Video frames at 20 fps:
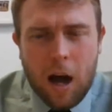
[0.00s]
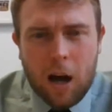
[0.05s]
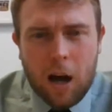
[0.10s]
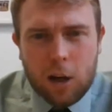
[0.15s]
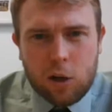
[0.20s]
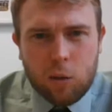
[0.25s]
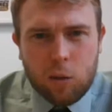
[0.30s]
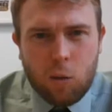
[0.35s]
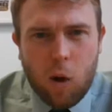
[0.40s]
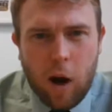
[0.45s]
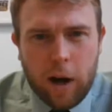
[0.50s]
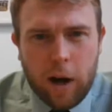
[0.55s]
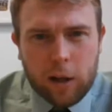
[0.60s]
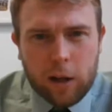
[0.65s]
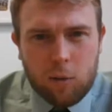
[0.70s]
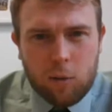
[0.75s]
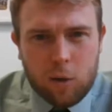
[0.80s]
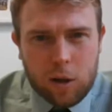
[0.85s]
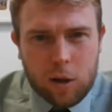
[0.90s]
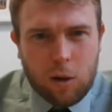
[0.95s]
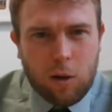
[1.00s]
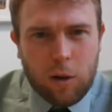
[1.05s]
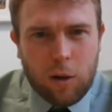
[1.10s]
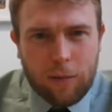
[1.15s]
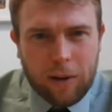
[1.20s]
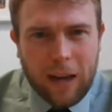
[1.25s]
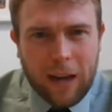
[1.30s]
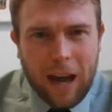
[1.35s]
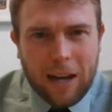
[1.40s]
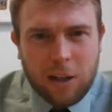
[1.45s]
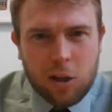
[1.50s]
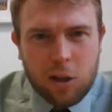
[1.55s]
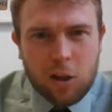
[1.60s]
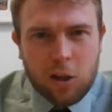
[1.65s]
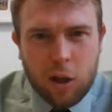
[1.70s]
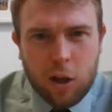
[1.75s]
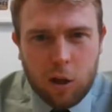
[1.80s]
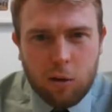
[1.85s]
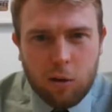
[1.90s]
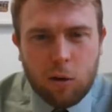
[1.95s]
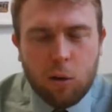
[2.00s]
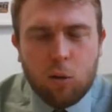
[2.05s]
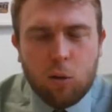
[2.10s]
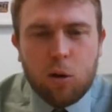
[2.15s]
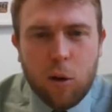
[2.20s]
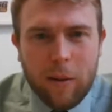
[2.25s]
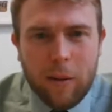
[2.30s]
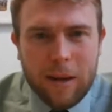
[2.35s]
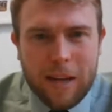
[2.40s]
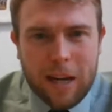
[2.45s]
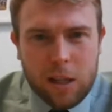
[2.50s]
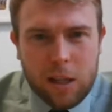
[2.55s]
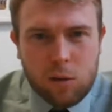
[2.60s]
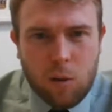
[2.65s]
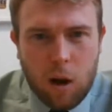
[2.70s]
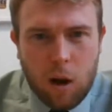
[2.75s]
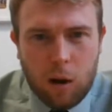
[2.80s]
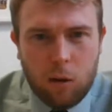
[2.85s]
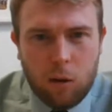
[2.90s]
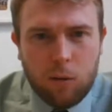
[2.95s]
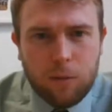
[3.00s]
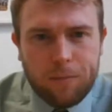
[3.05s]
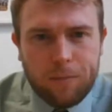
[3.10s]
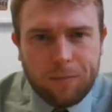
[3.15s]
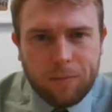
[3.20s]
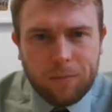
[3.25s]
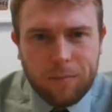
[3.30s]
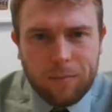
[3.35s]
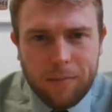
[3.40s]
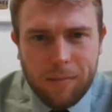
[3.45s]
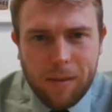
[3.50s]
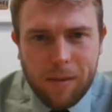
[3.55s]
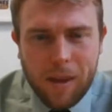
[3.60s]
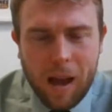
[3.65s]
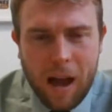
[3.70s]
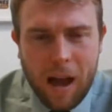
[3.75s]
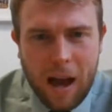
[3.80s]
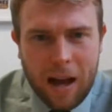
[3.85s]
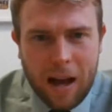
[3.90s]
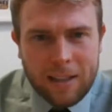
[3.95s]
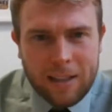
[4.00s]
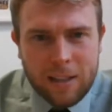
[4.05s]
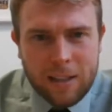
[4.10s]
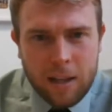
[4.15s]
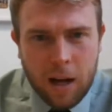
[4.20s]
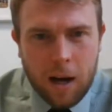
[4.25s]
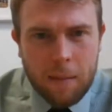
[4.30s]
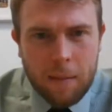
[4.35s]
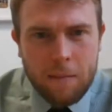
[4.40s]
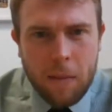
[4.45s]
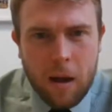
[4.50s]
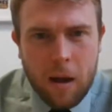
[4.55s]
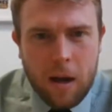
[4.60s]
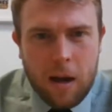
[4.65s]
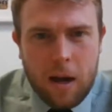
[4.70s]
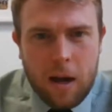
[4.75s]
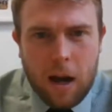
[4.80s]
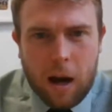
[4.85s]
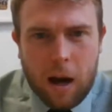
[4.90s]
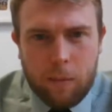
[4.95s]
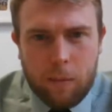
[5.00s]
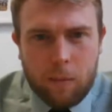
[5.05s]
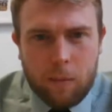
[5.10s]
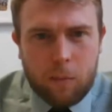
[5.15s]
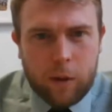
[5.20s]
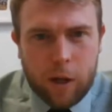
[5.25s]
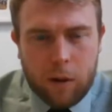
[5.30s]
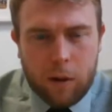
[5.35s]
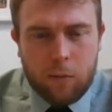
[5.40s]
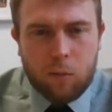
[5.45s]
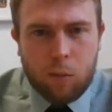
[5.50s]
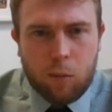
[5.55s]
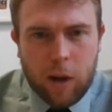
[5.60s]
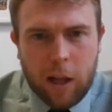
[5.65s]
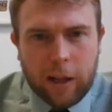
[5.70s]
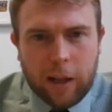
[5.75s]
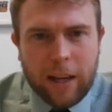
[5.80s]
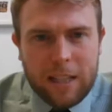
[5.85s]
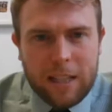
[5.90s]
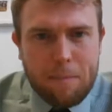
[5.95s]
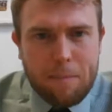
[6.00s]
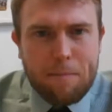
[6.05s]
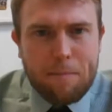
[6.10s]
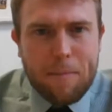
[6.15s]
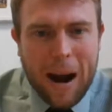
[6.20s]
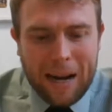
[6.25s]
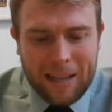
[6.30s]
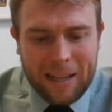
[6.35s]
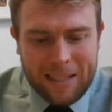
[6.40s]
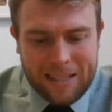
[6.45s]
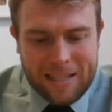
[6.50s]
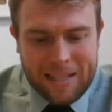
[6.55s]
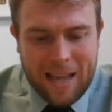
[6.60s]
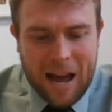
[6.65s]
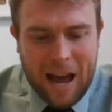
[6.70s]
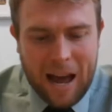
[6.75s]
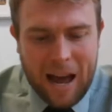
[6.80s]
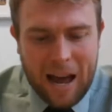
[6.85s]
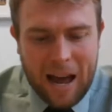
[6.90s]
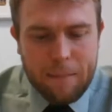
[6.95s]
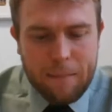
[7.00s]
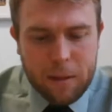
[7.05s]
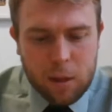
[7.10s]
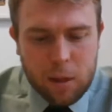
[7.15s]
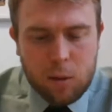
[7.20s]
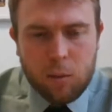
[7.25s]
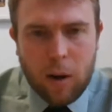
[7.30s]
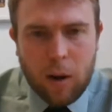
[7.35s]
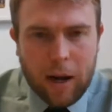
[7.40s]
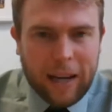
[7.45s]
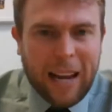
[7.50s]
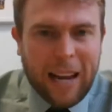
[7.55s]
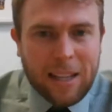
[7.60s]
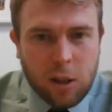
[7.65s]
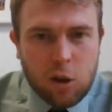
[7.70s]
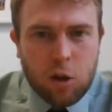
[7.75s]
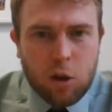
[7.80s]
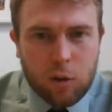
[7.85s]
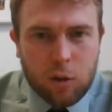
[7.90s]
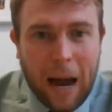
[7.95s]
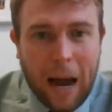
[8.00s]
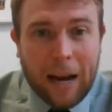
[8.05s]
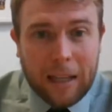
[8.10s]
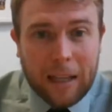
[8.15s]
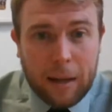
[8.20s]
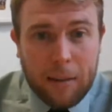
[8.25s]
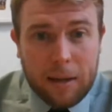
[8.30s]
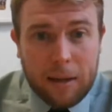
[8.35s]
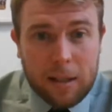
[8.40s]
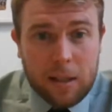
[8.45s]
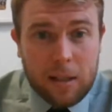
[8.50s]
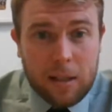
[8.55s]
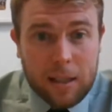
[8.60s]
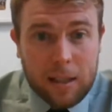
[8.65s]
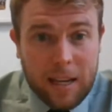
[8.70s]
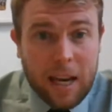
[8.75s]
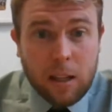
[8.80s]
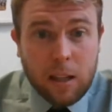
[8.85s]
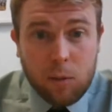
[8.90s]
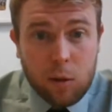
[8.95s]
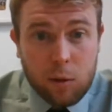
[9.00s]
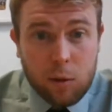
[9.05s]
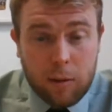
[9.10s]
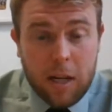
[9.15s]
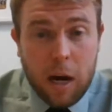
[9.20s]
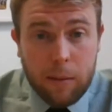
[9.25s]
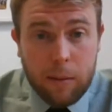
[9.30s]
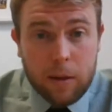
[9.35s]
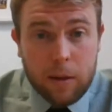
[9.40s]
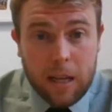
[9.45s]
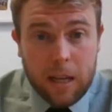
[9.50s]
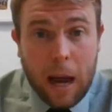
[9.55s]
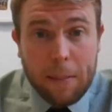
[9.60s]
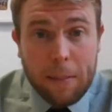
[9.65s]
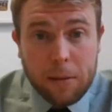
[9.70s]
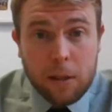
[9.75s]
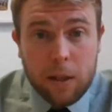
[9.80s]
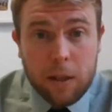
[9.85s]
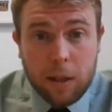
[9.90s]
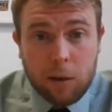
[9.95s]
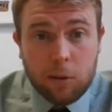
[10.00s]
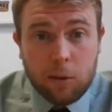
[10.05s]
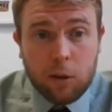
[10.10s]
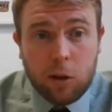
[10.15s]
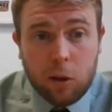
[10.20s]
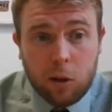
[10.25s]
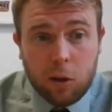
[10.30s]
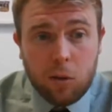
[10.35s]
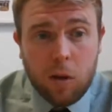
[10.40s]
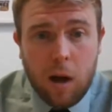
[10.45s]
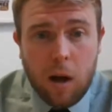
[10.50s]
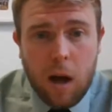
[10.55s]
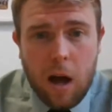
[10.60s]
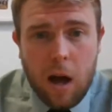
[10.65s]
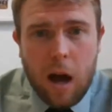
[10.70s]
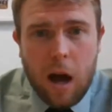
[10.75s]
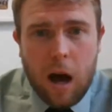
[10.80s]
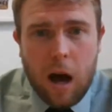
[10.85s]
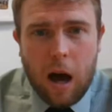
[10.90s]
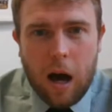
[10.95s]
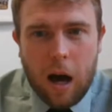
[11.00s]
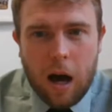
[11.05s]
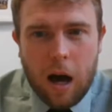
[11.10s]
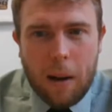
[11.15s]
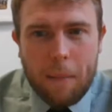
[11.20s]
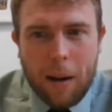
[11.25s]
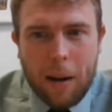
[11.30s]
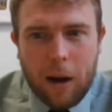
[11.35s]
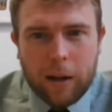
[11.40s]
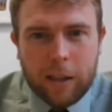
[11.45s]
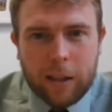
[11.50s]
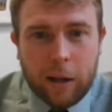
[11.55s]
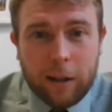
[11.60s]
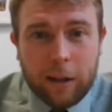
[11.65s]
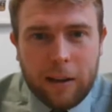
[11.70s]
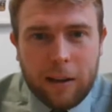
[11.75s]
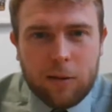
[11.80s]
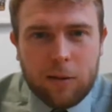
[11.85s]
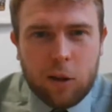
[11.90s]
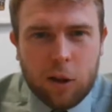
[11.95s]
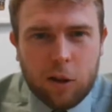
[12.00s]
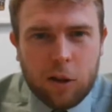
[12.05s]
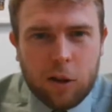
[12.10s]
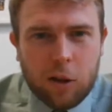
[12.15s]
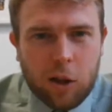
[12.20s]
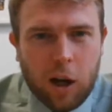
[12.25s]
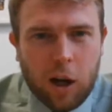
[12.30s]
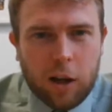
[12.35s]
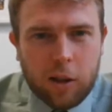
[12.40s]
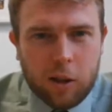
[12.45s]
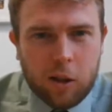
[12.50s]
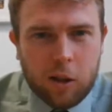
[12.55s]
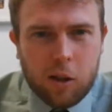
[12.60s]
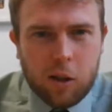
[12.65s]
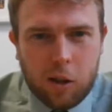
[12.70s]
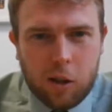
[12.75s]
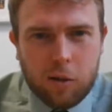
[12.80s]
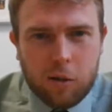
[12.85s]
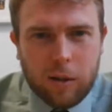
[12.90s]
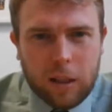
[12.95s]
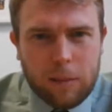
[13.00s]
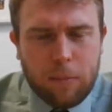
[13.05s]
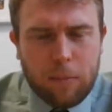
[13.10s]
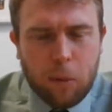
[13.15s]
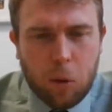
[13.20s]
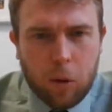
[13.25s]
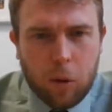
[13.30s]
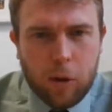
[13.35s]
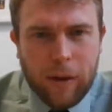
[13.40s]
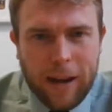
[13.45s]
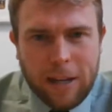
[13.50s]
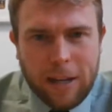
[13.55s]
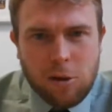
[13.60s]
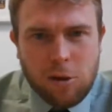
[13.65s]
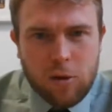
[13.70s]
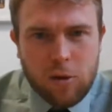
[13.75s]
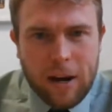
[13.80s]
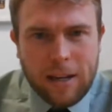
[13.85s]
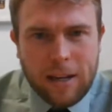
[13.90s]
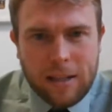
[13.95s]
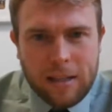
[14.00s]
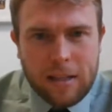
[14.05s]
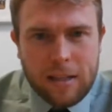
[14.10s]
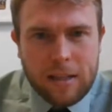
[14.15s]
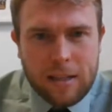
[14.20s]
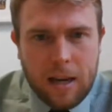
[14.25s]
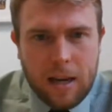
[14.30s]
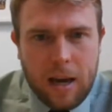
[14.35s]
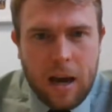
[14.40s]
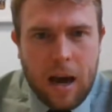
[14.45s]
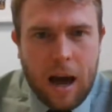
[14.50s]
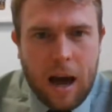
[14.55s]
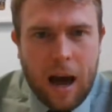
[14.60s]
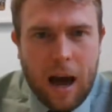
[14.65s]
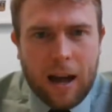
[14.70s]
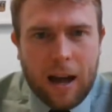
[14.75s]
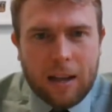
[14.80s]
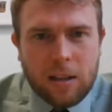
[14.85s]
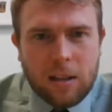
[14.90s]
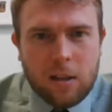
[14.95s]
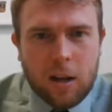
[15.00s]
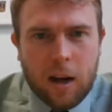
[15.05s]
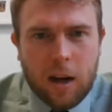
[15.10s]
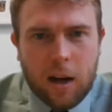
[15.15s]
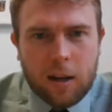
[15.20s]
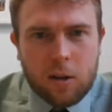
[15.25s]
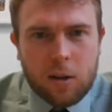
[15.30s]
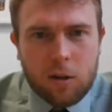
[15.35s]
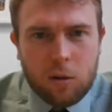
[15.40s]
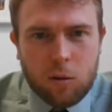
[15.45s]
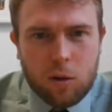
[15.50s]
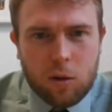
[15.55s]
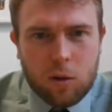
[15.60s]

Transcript: to work towards a qualification that you'll all do in year 12. And we're looking to balance that against your academic success, which we know is absolutely crucial, but gives you the chance to explore your interests and to